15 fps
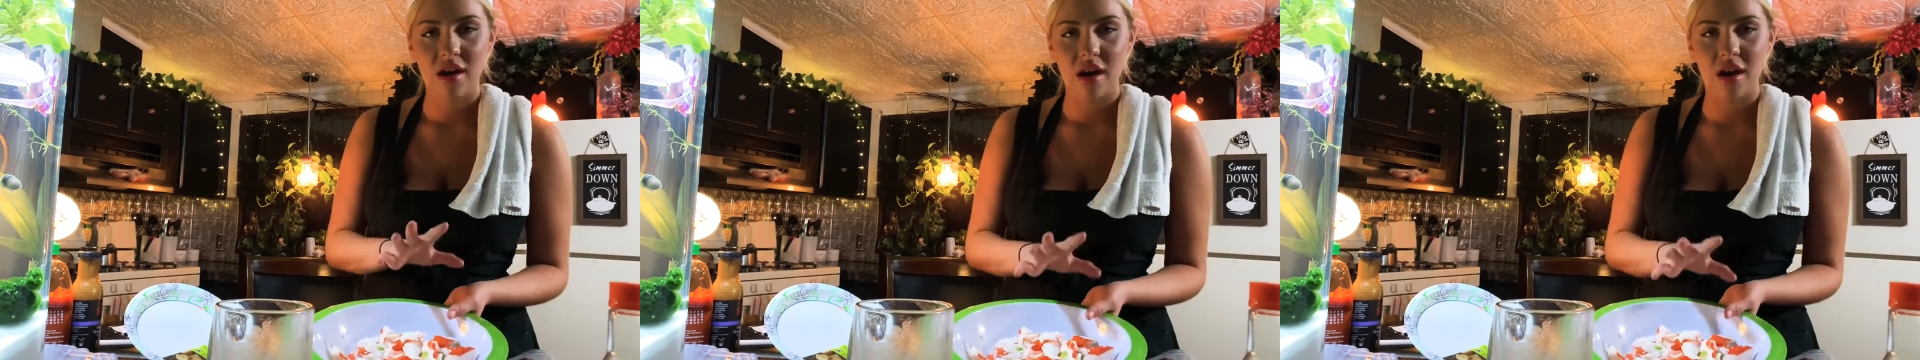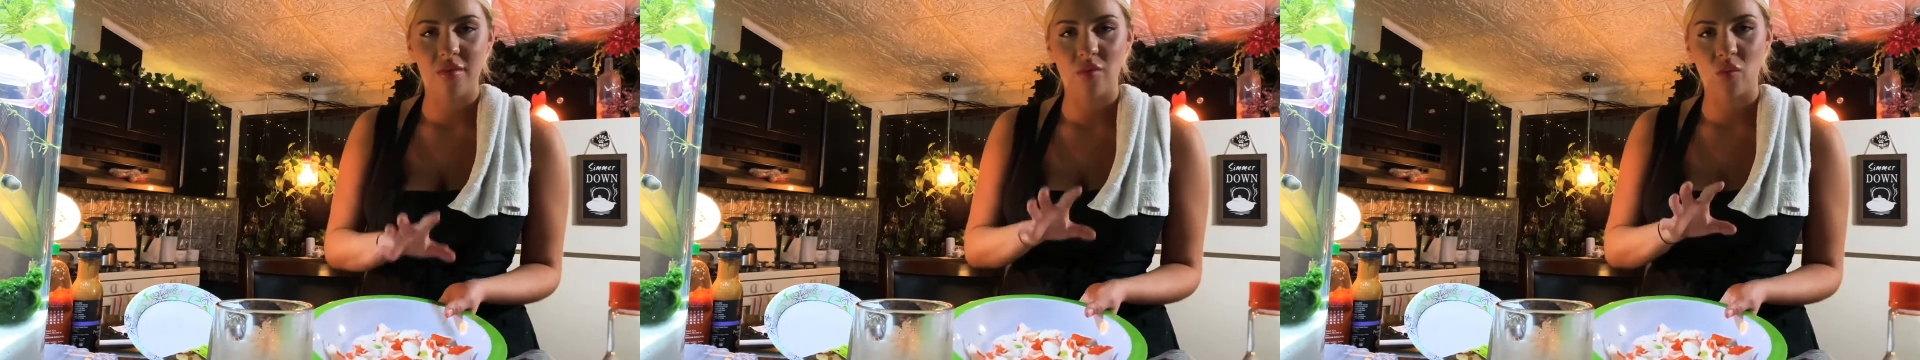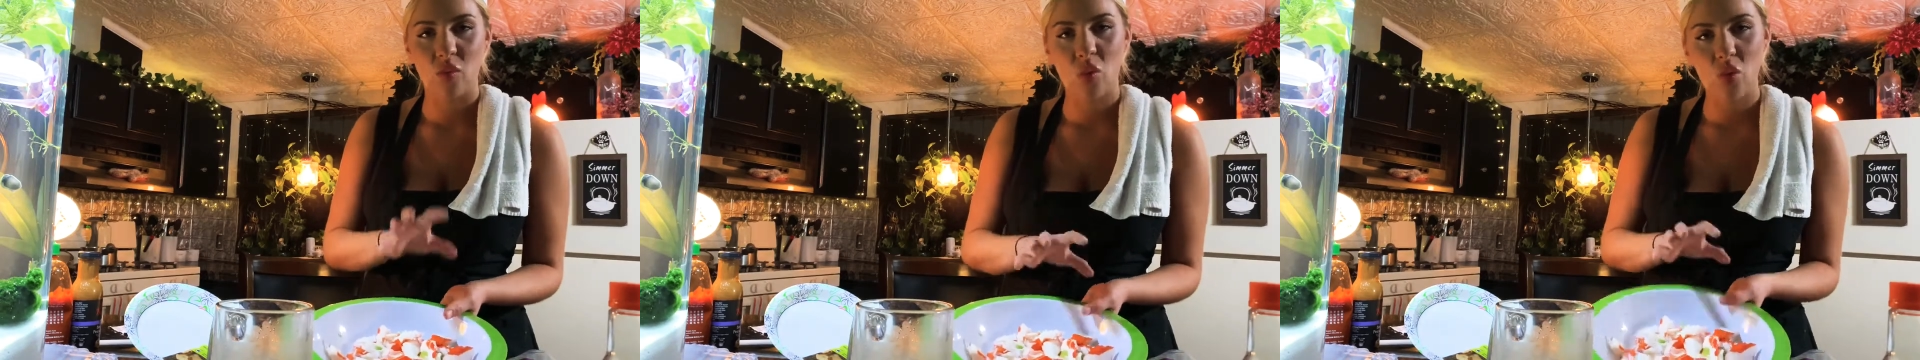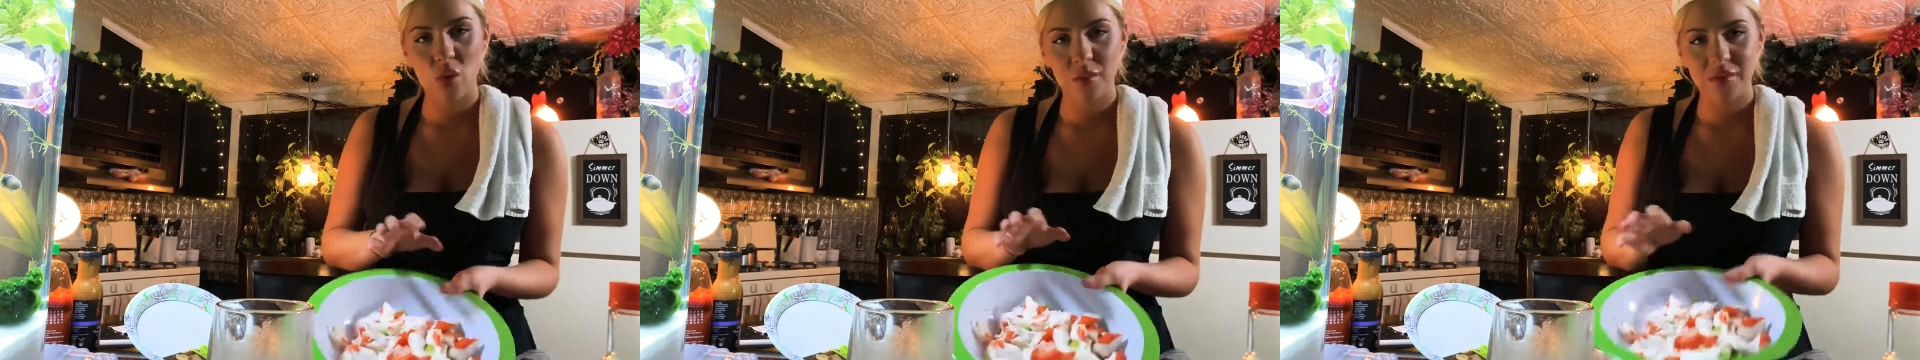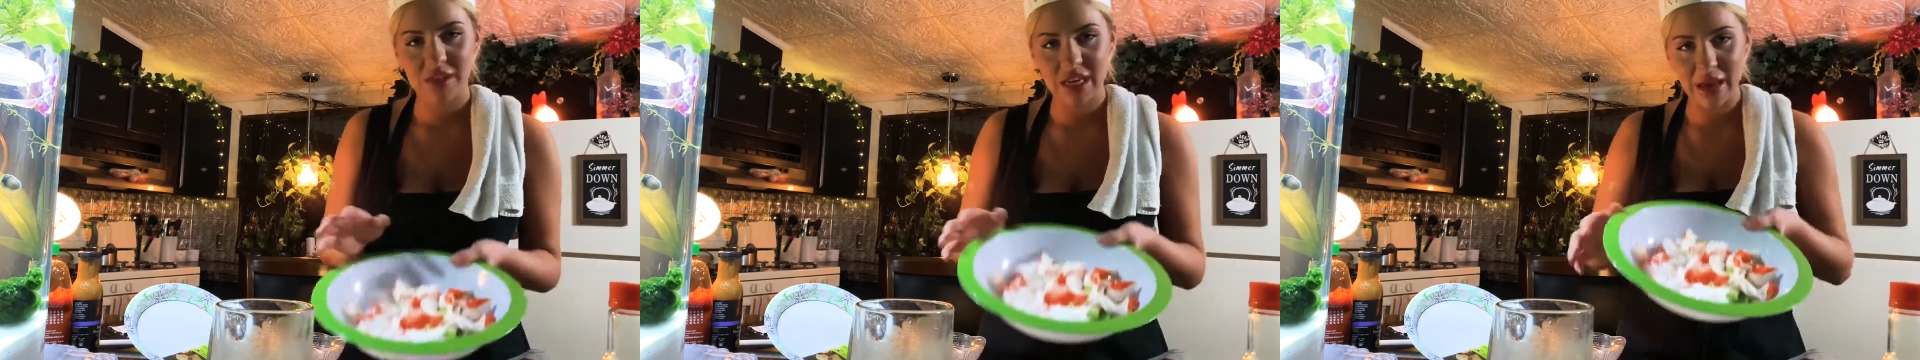of
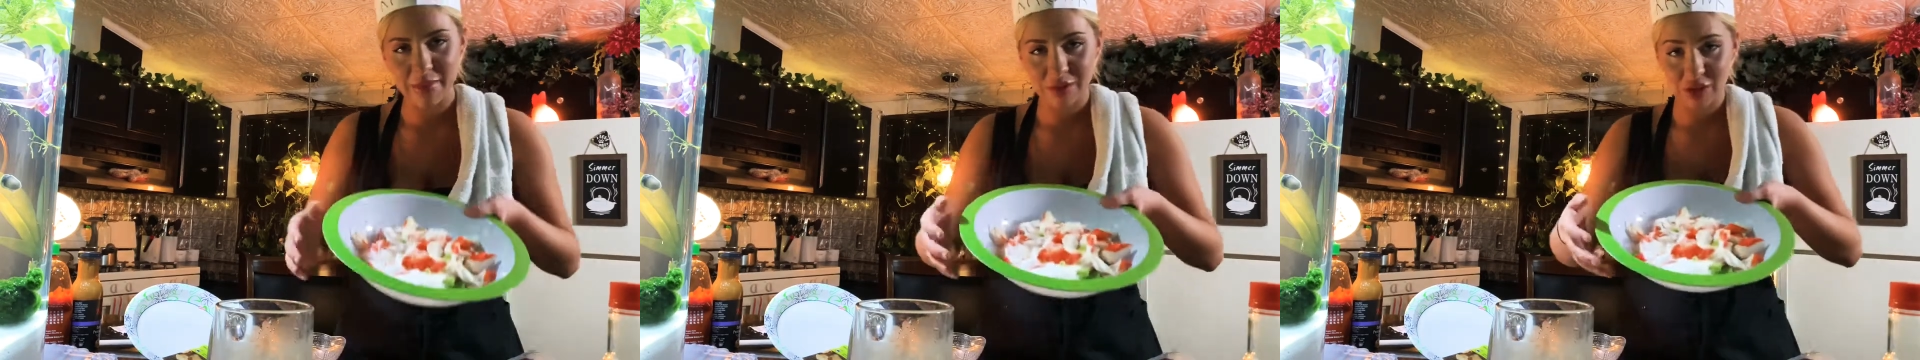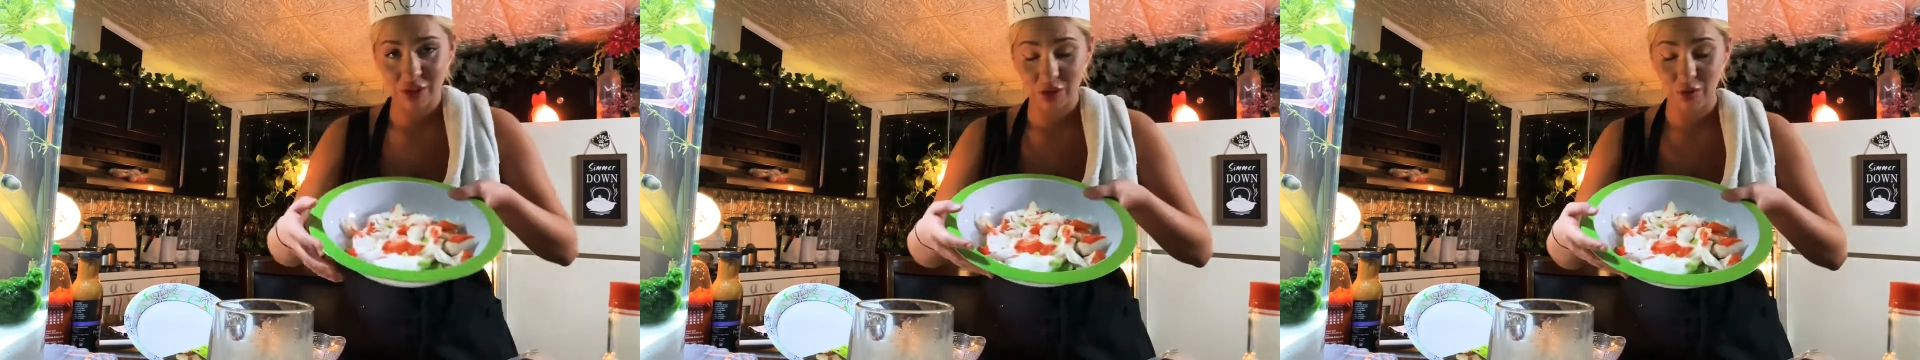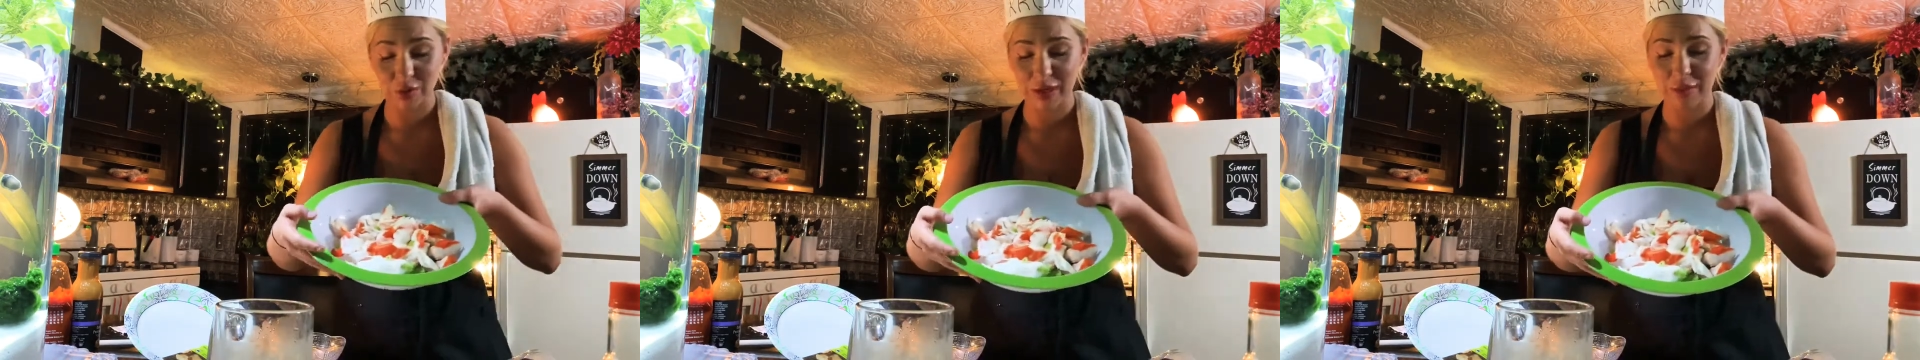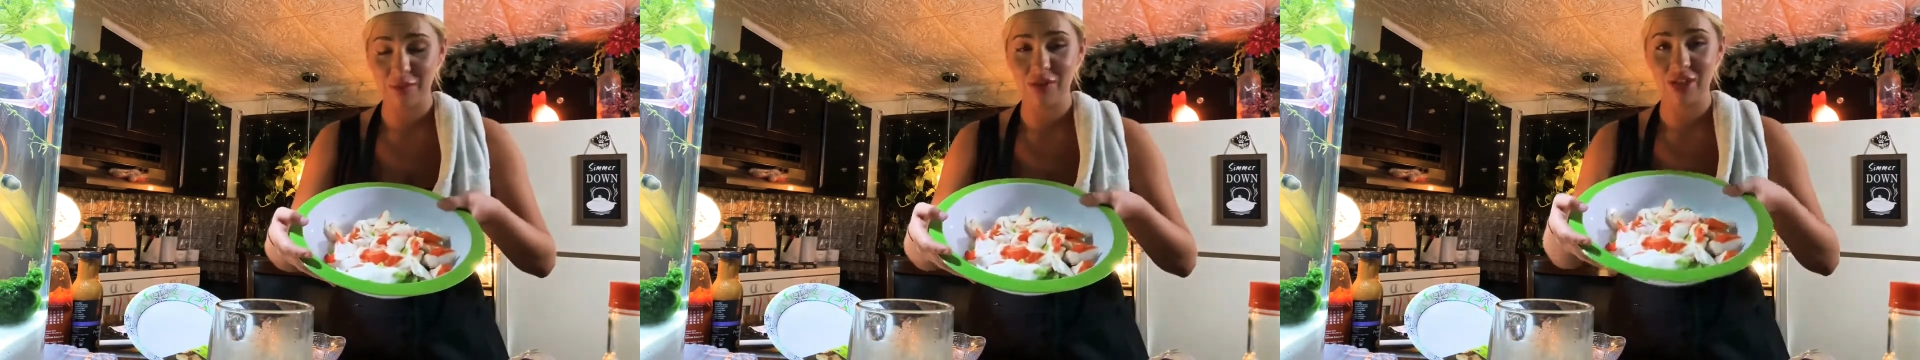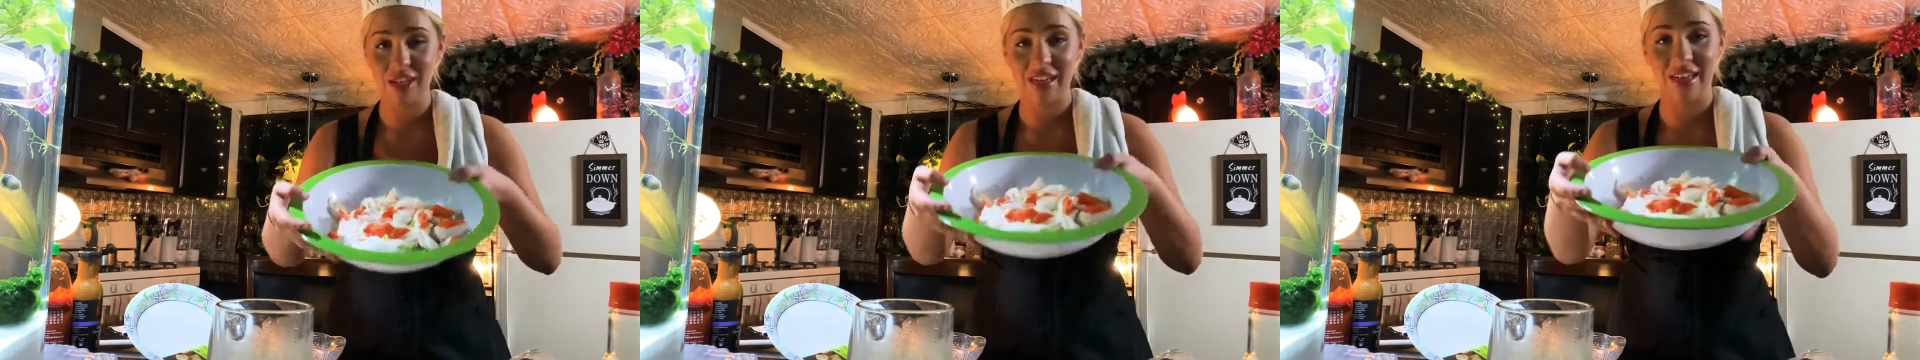warm temperature cream
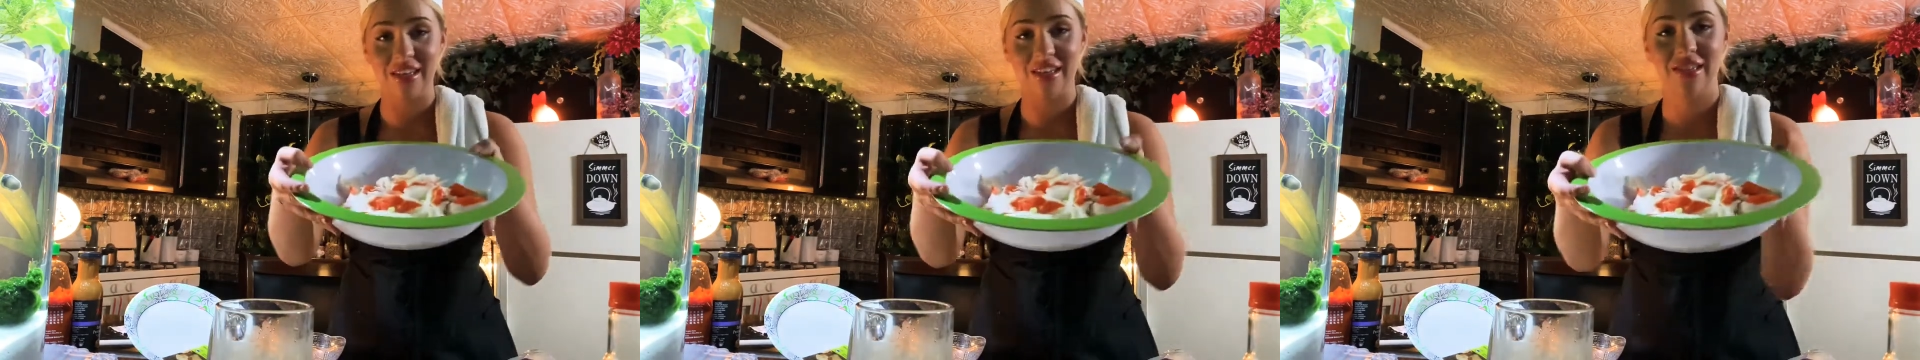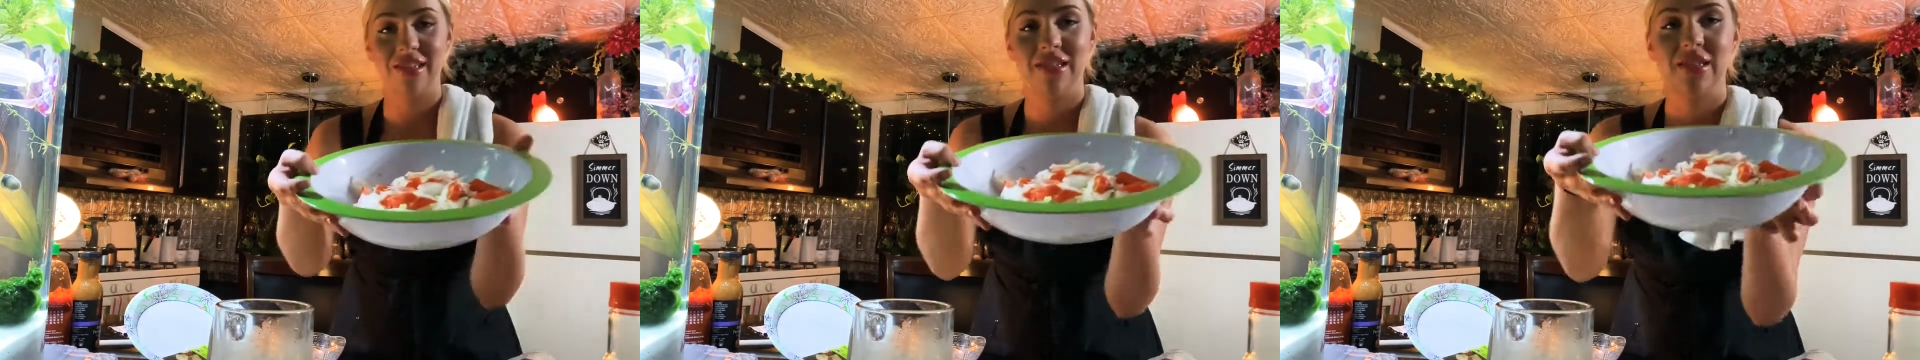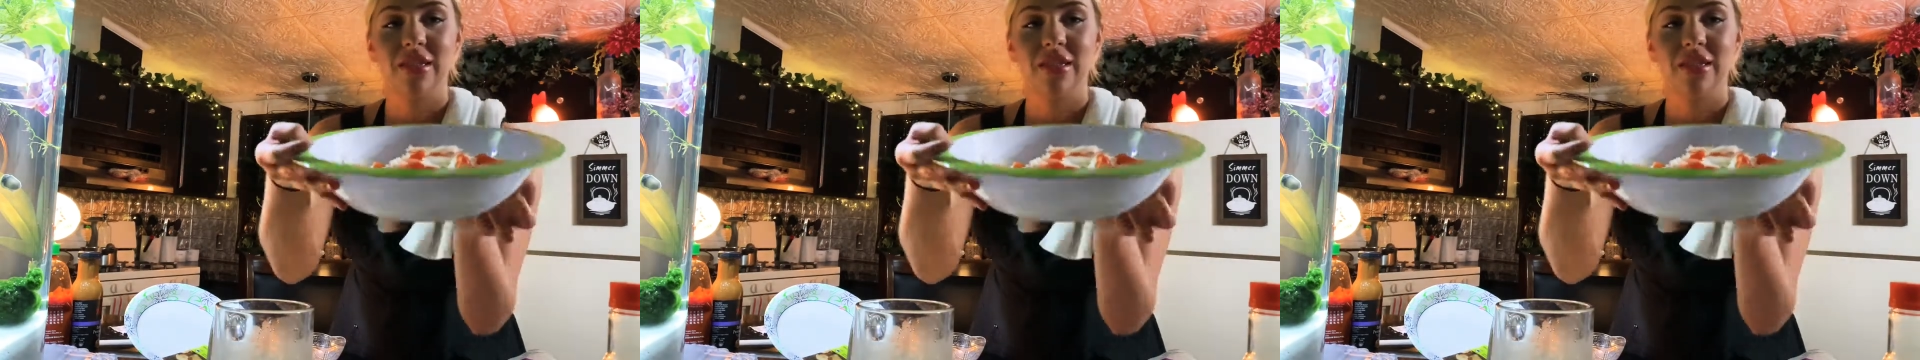cheese.